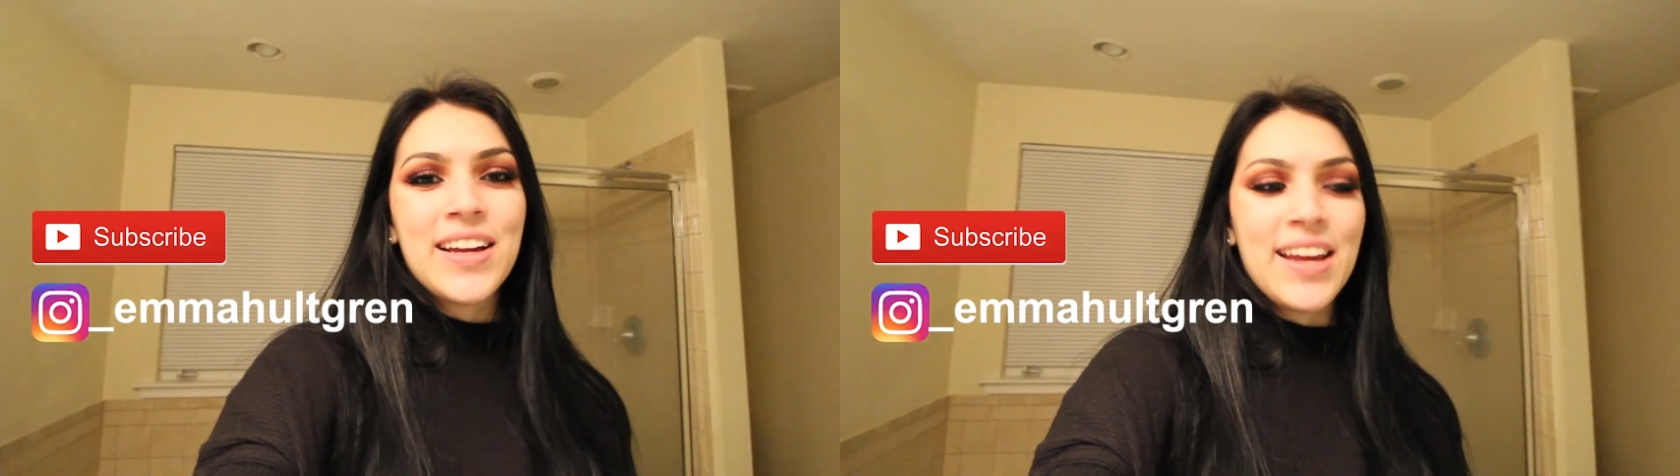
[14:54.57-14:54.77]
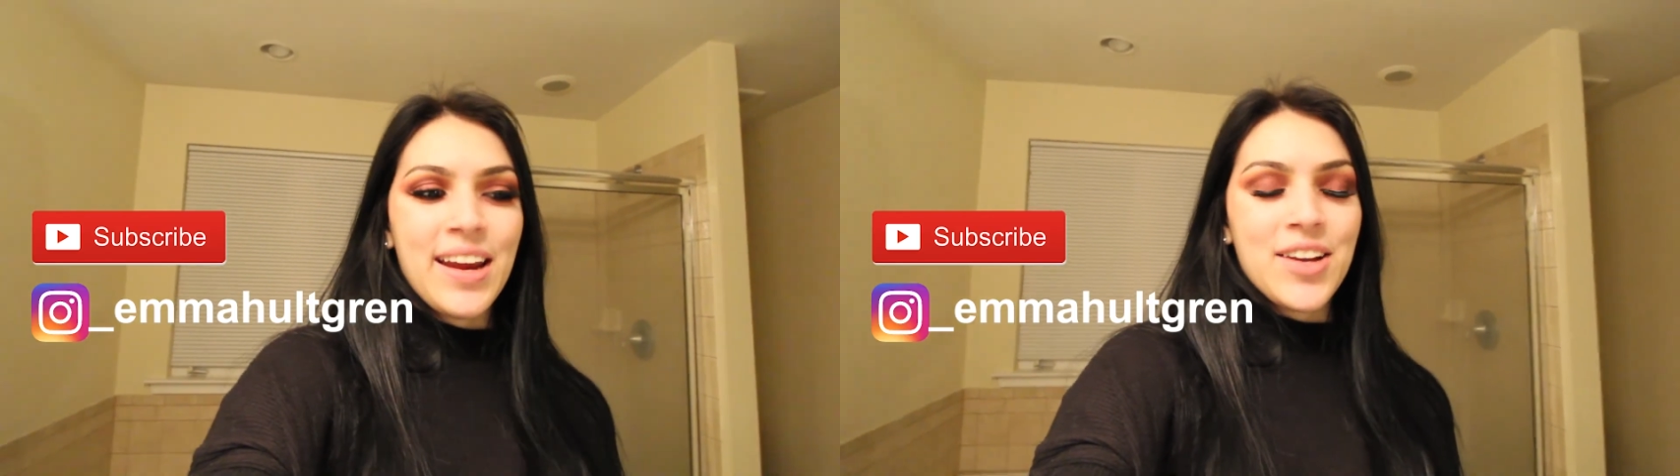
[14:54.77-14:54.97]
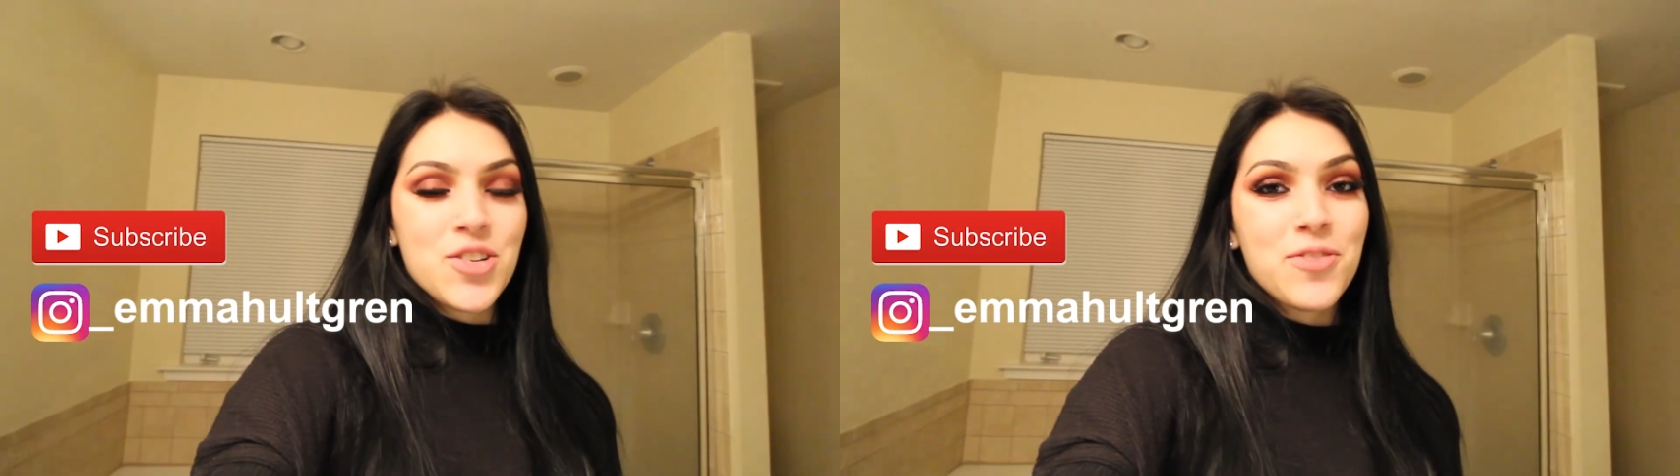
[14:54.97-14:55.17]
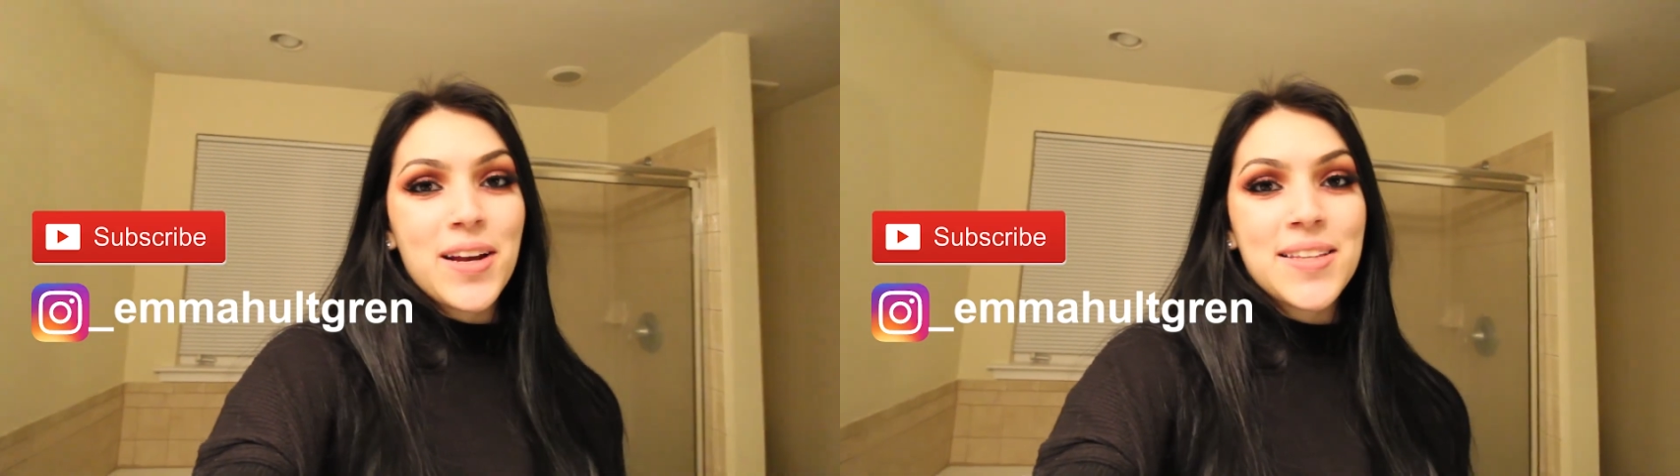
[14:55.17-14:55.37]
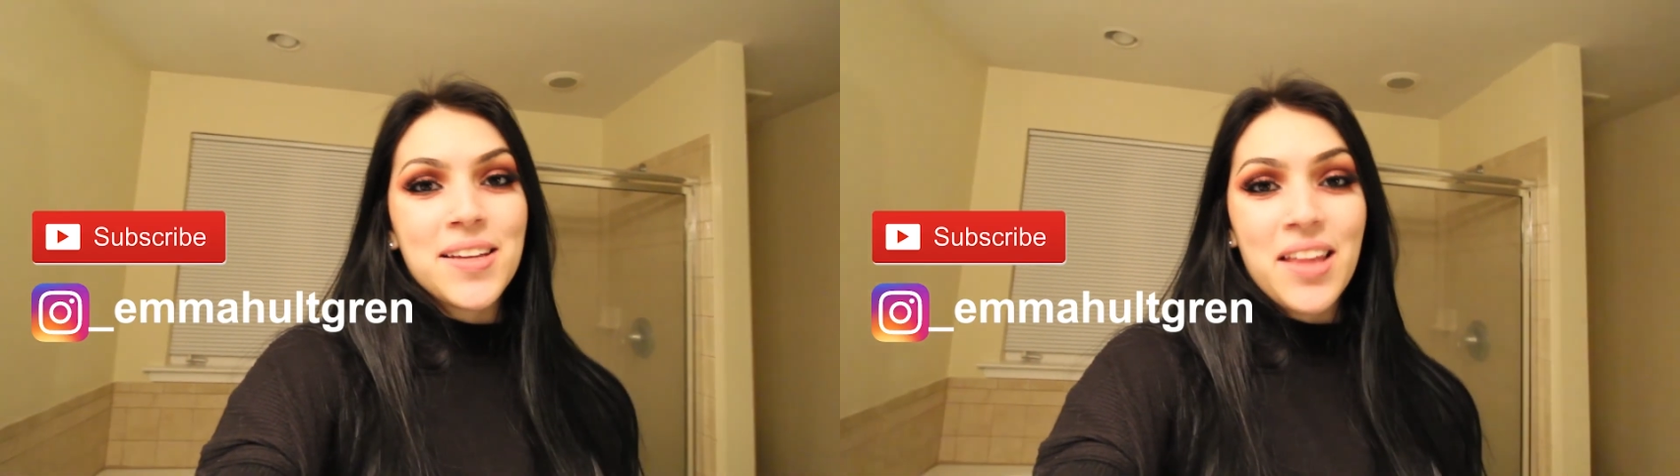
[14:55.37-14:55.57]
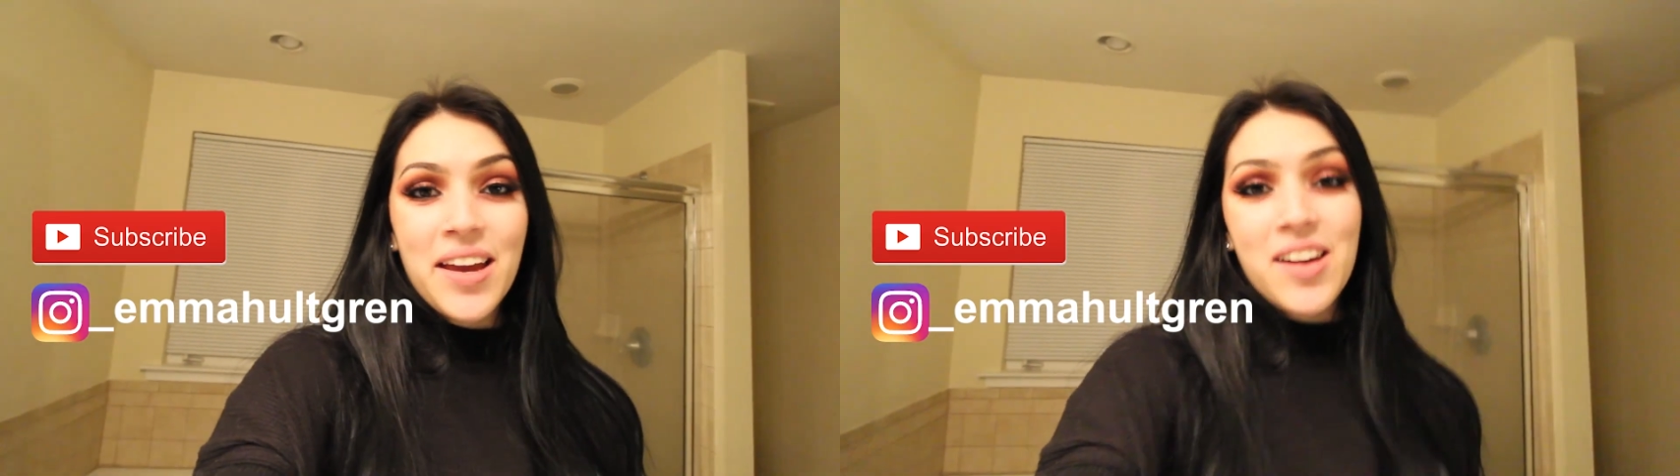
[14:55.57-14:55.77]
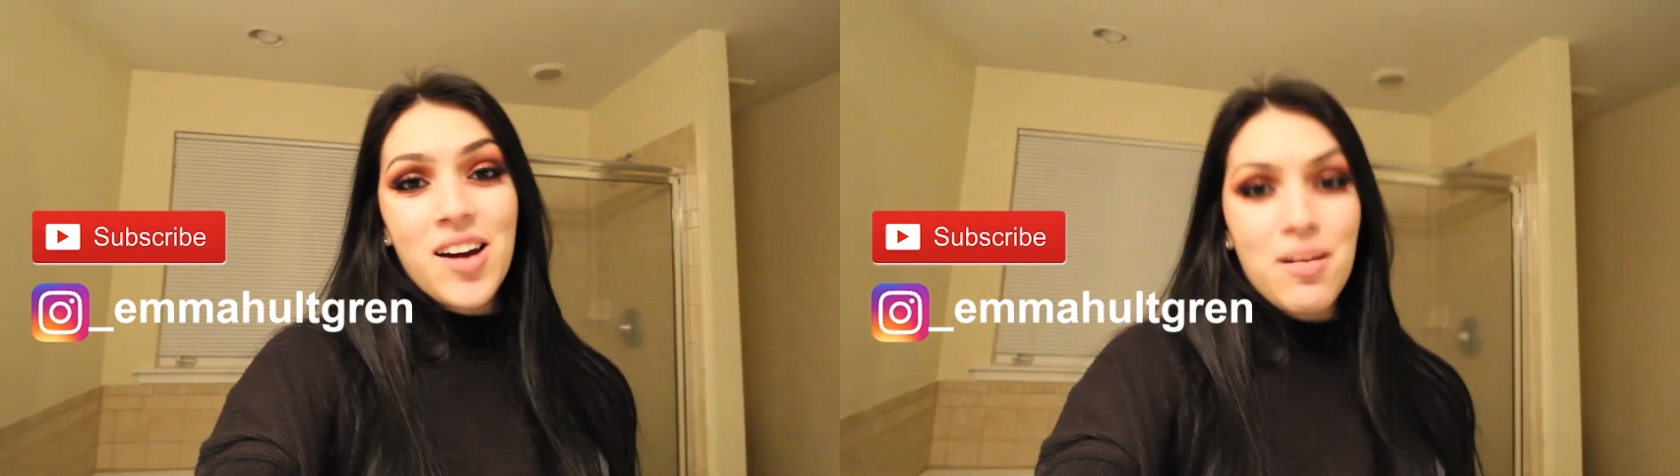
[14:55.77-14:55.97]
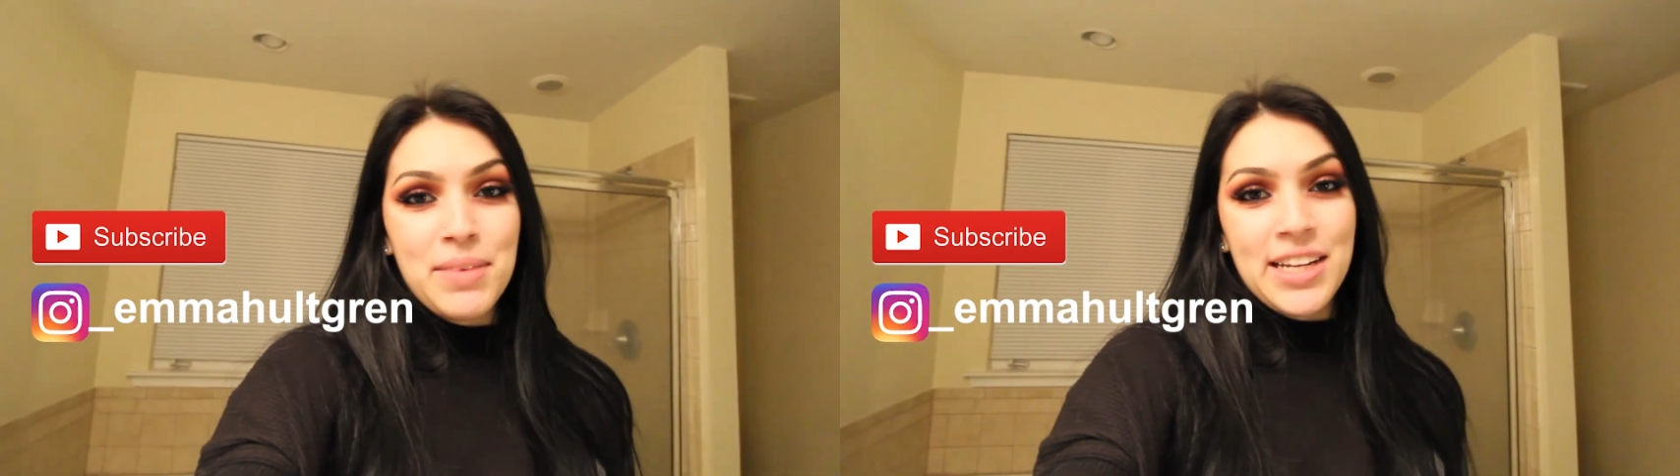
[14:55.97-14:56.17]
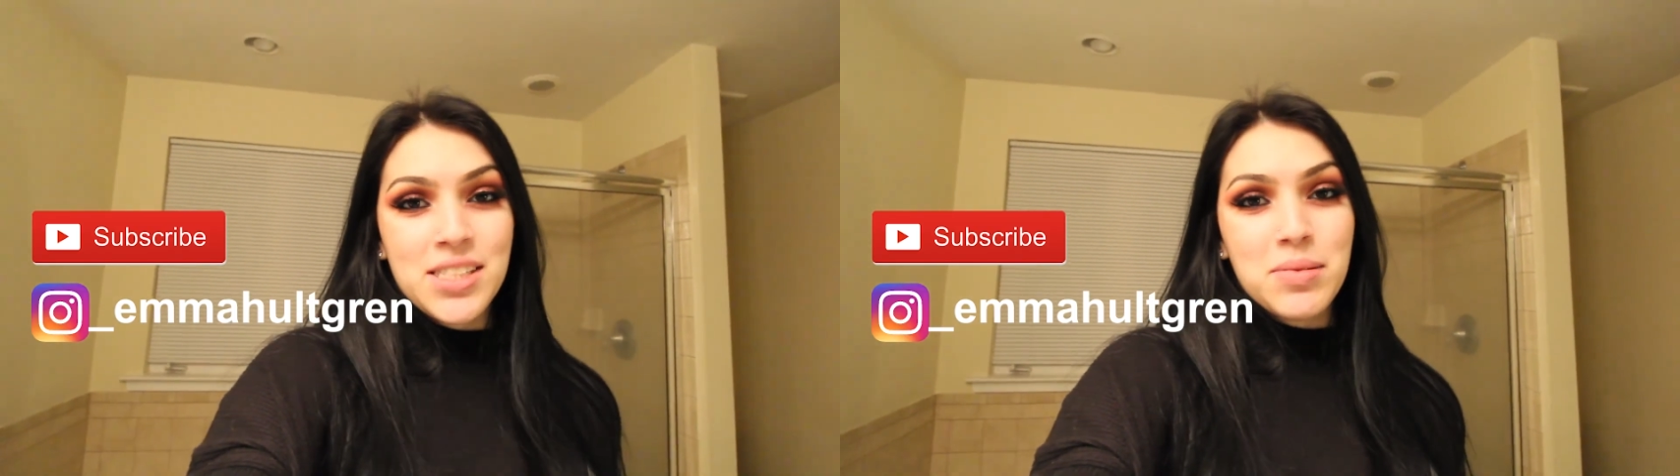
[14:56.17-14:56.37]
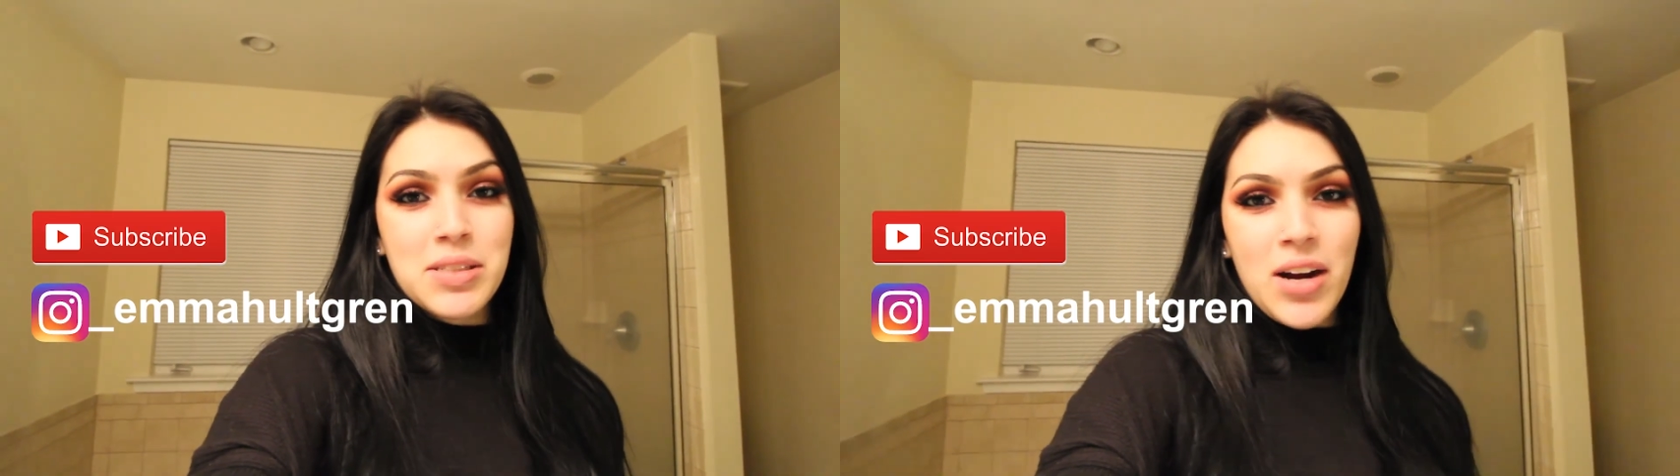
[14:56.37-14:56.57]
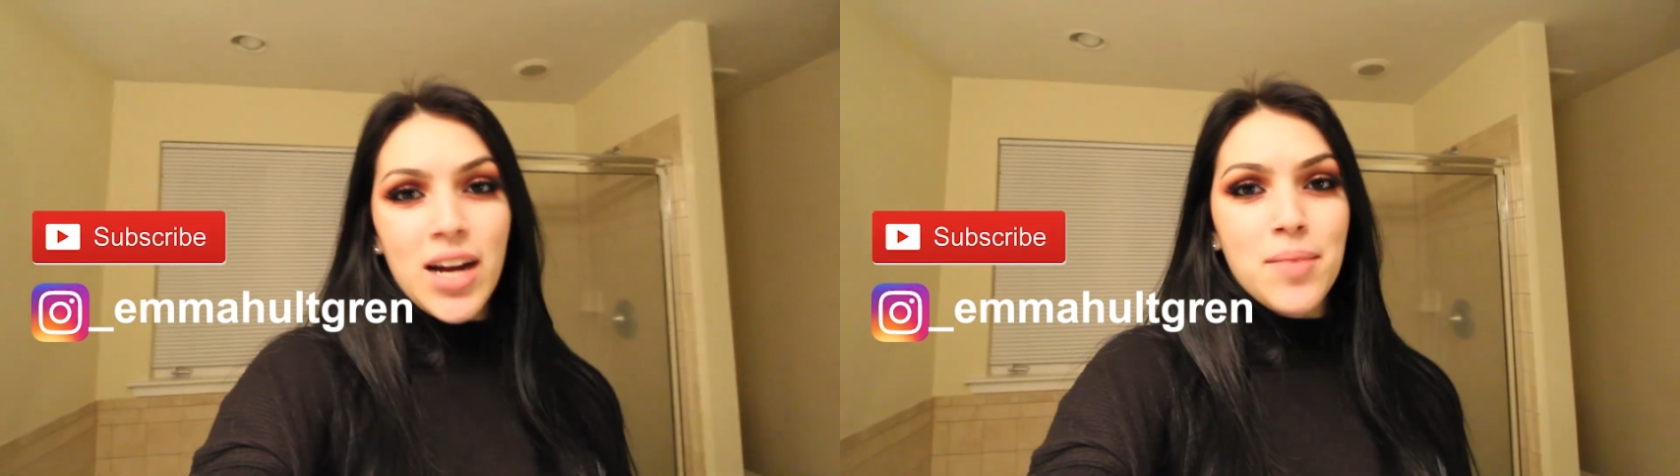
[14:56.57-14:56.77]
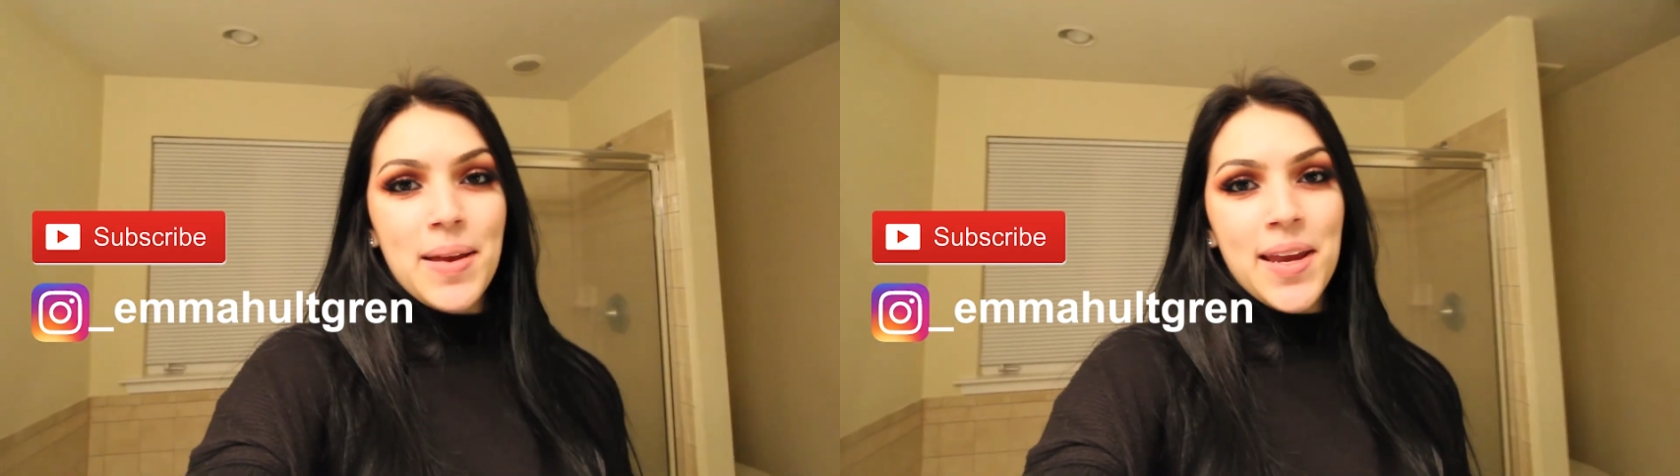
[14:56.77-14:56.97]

and don't forget to like, comment, subscribe,